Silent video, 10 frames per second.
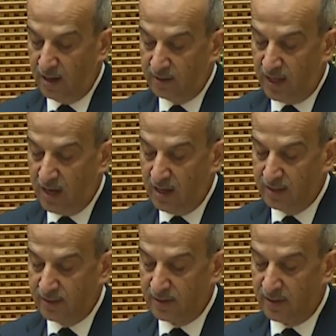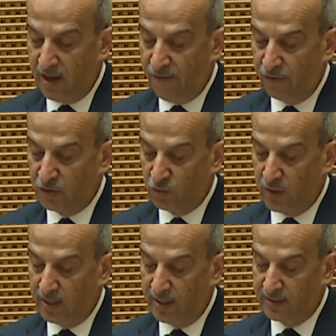Tireless efforts
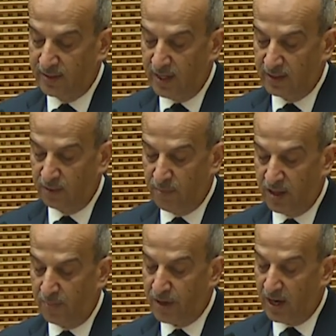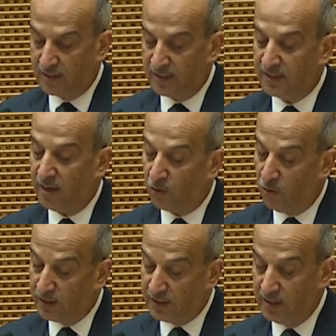were exerted by the PRC
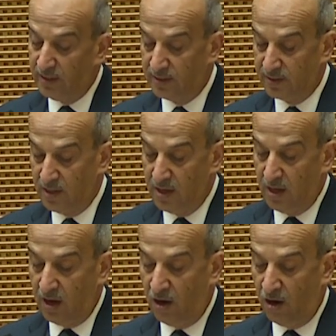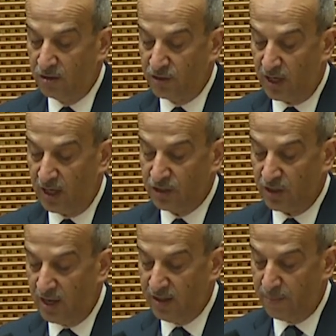subcommittees on
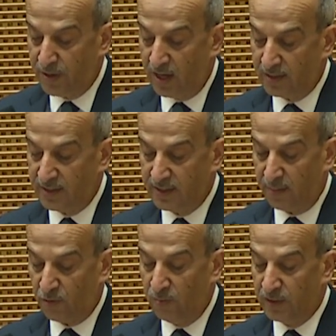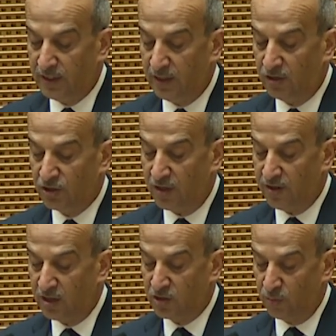structure and the PRC subcommittee on
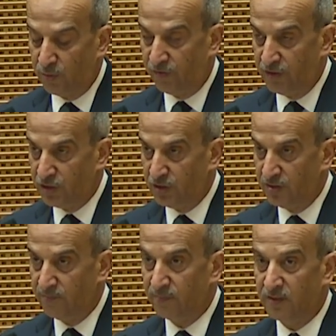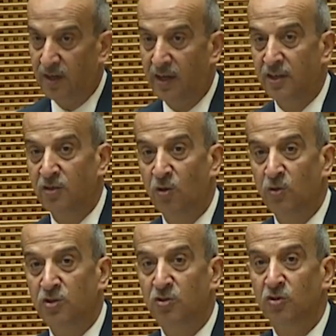general supervision. Credit
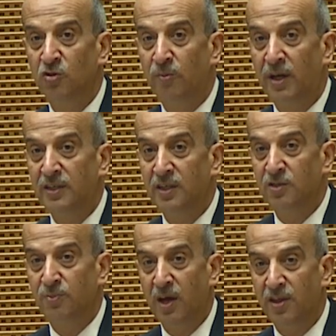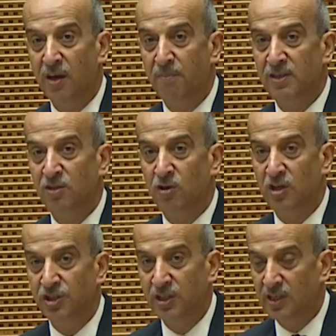goes to my dearest brother, Ambassador
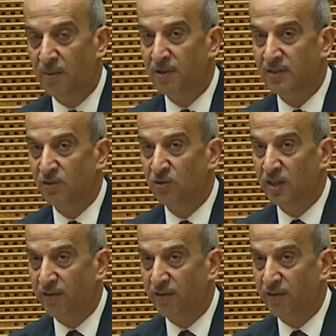Rashid, Ambassador